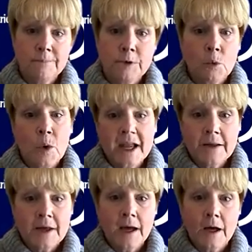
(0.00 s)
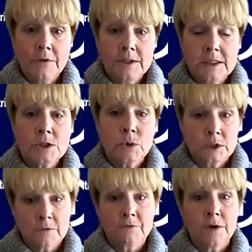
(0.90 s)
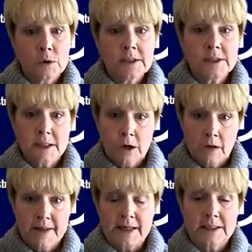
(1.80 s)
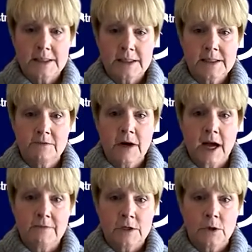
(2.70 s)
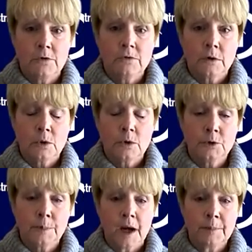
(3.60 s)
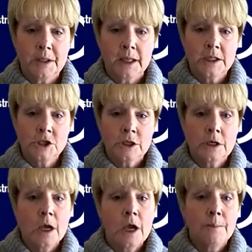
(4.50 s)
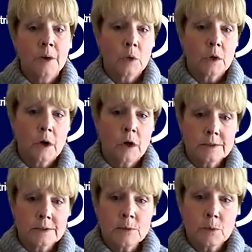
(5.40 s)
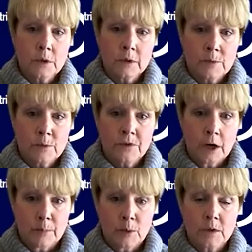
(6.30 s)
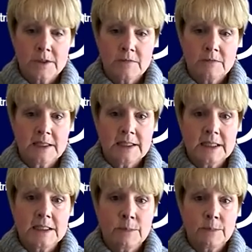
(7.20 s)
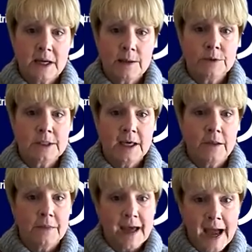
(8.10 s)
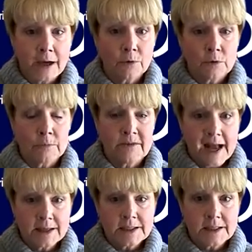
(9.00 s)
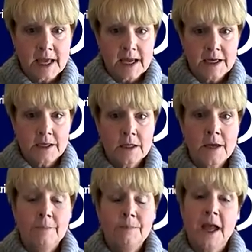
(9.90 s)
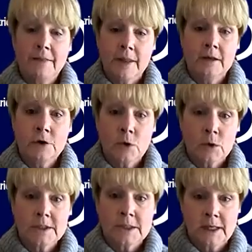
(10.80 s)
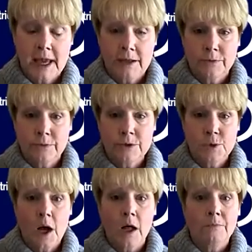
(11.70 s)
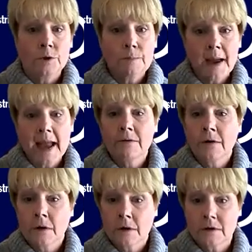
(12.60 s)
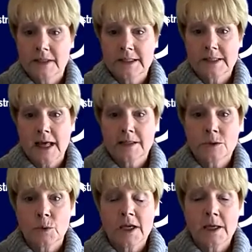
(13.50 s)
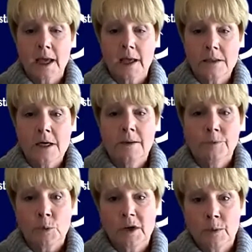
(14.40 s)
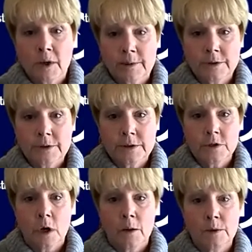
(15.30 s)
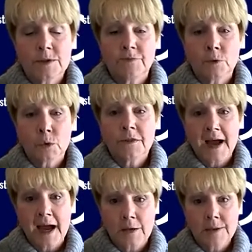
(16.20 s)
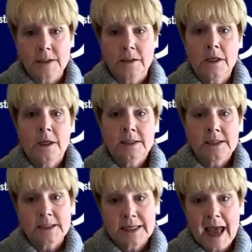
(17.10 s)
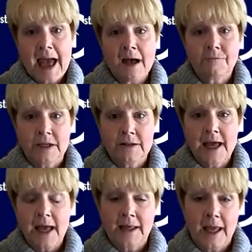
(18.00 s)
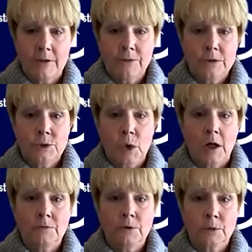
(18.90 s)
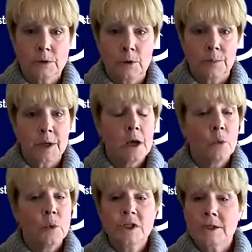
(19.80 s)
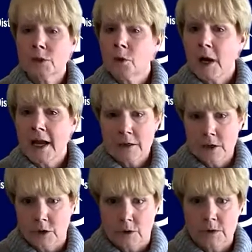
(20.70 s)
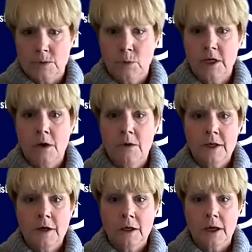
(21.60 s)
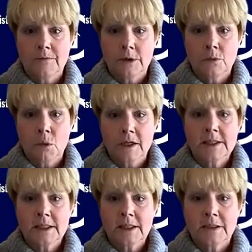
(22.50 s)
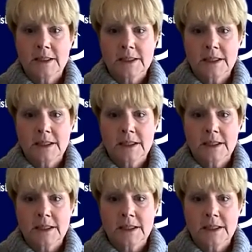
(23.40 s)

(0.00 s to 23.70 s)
We at the health district are focusing on that 65 and older population, but we're also working with our boards of DD to be able to get that group vaccinated. And then of course the K through 12. You may have heard this last weekend, we were able to do almost 4,000 staff in that K through 12 group, which is great news. We know that our governor wants to get these